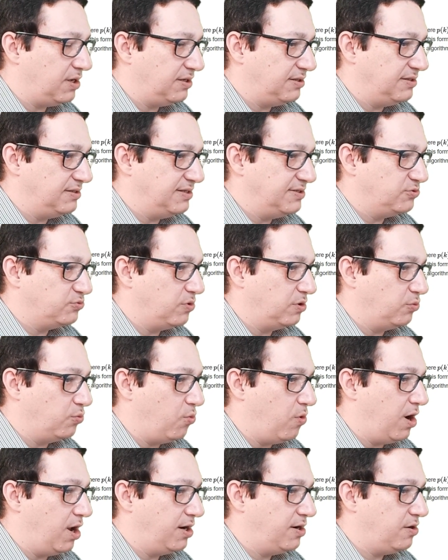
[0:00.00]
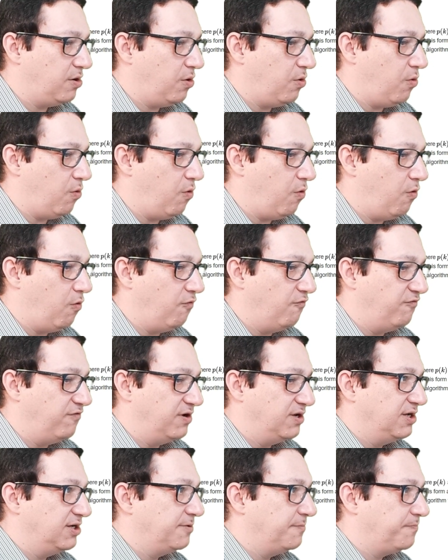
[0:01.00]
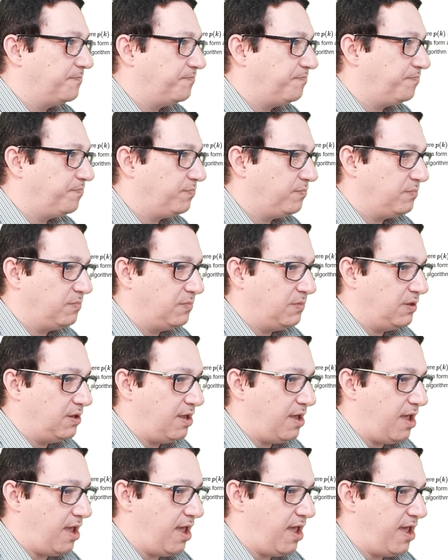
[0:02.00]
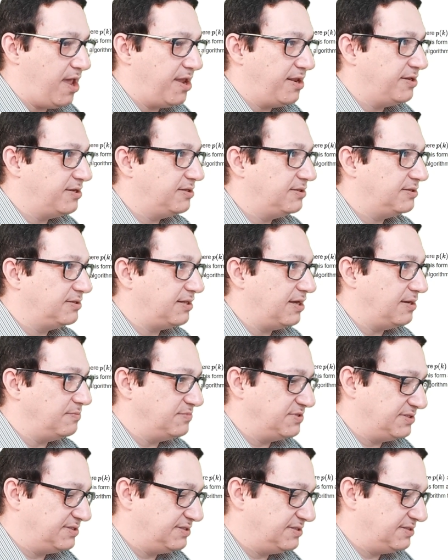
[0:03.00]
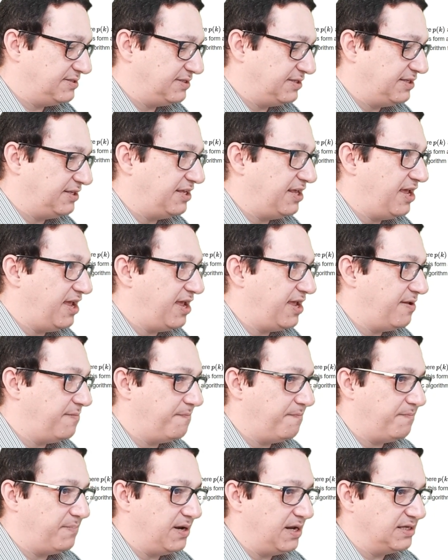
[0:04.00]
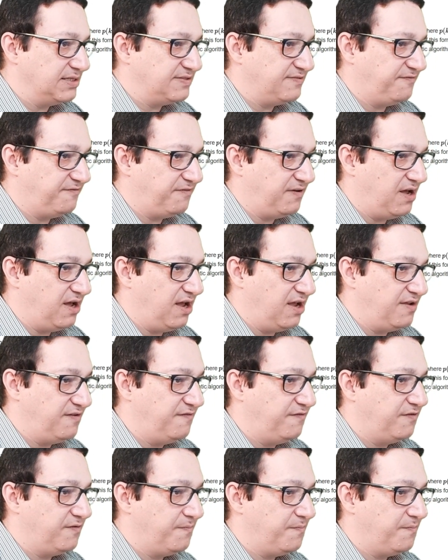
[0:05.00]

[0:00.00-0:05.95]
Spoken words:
this one 1 over 8 times k plus 5,